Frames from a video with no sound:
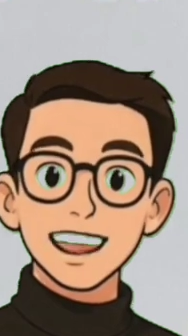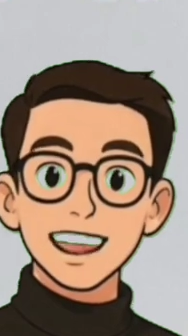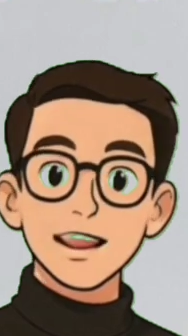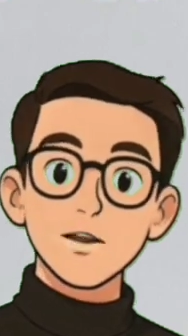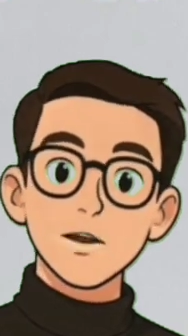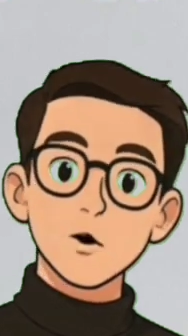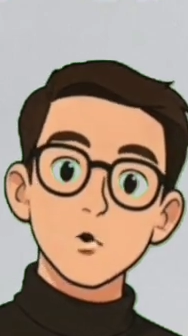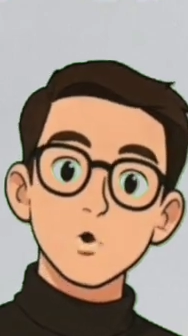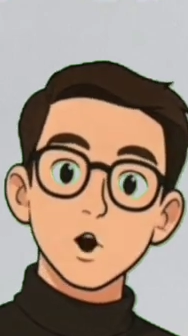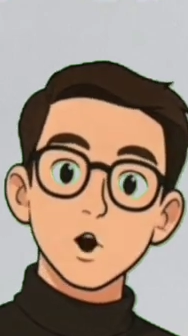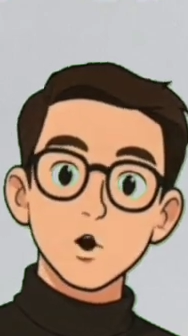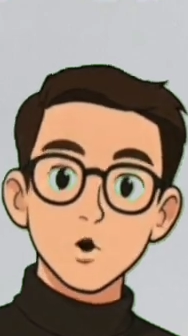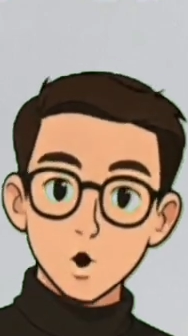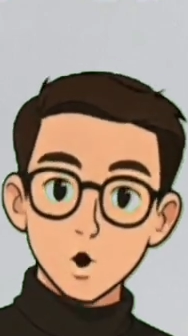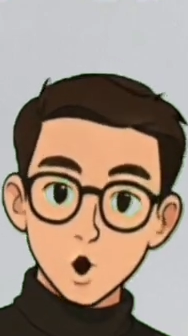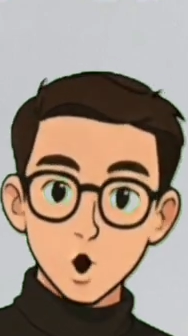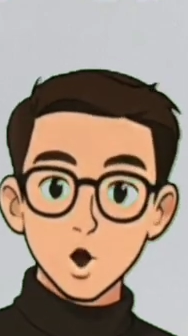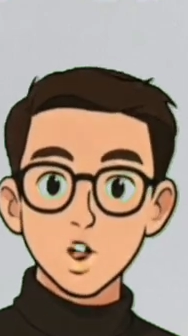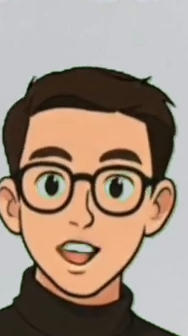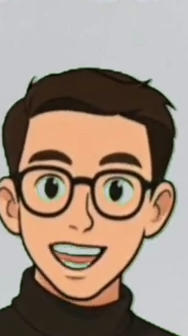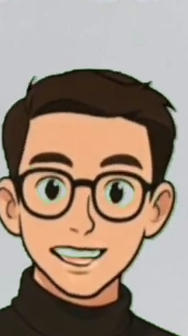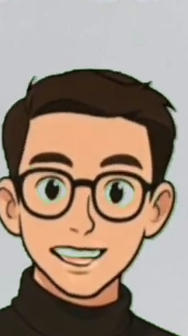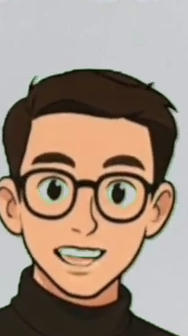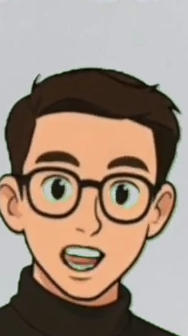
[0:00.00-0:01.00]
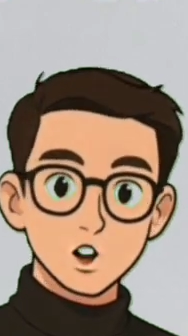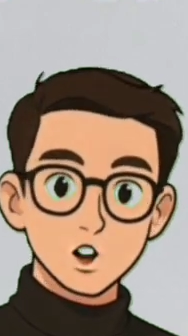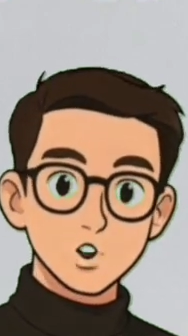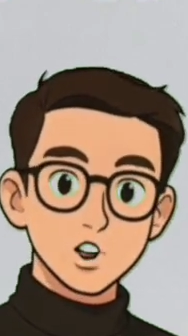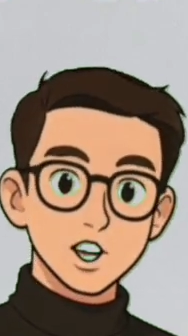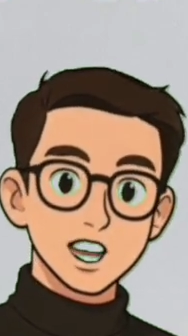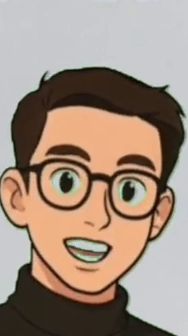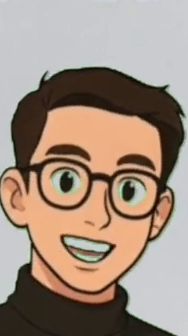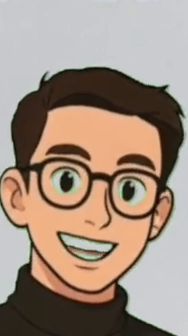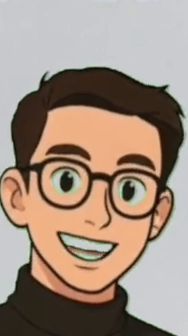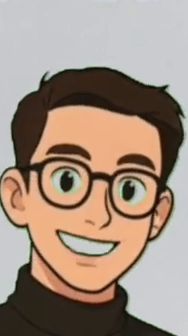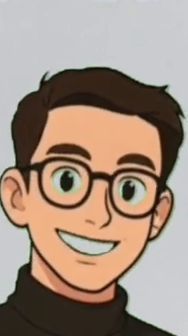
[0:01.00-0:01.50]
Energy is applied to a
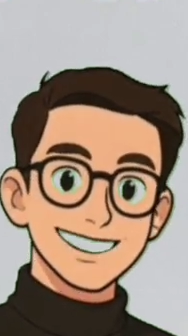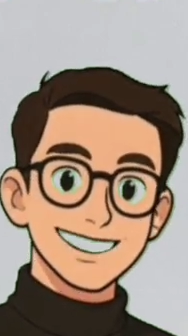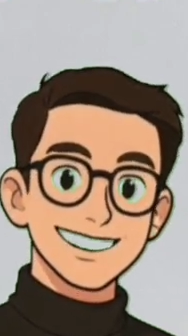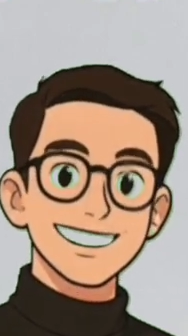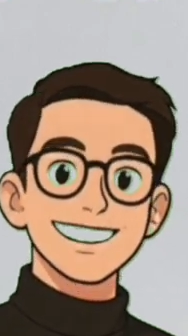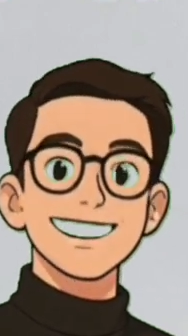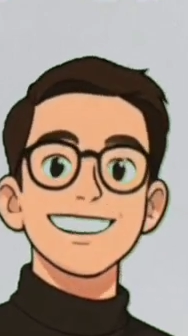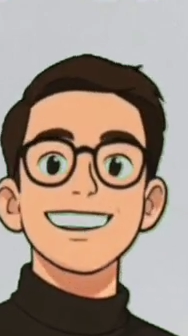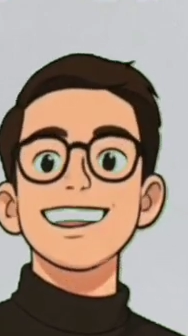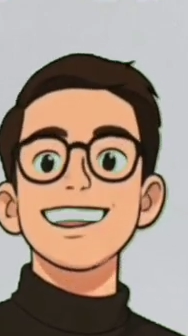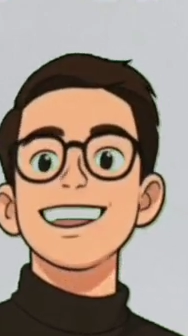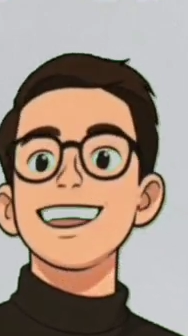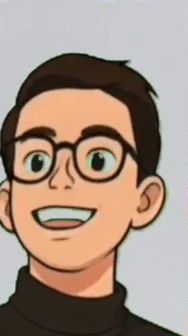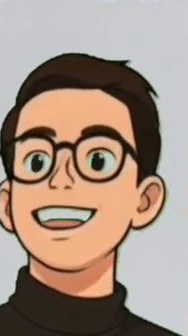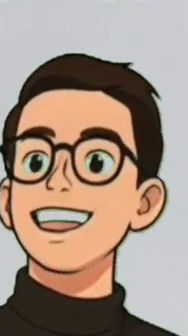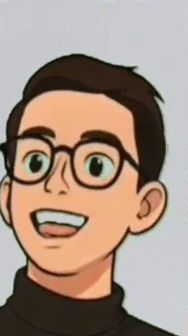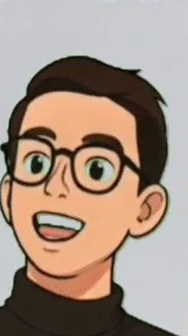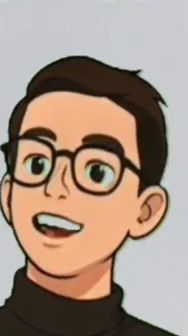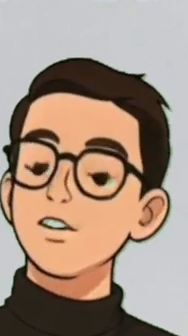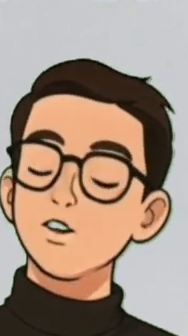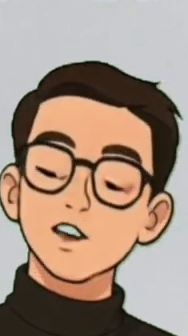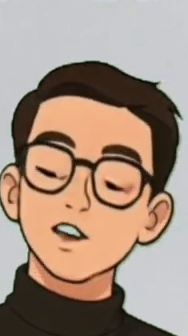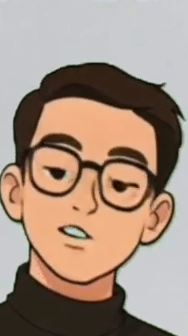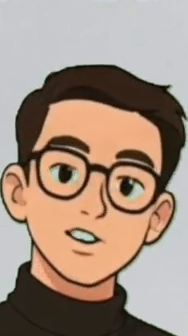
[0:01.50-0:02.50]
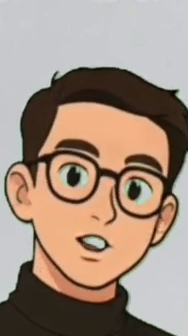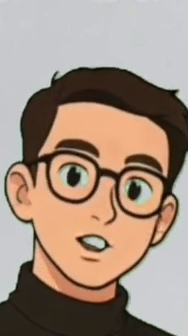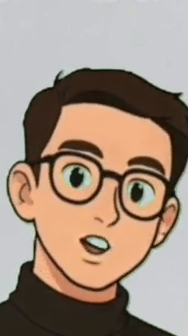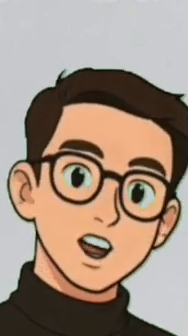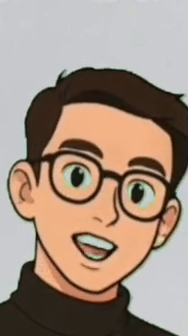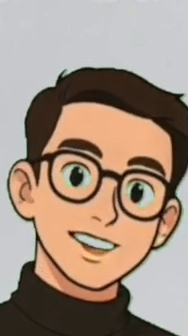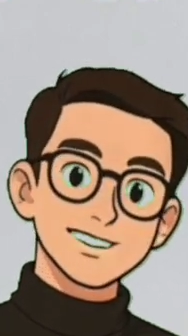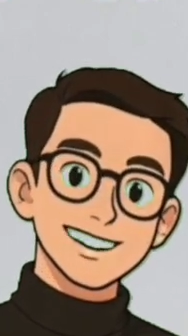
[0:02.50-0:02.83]
system to begin an oscillation.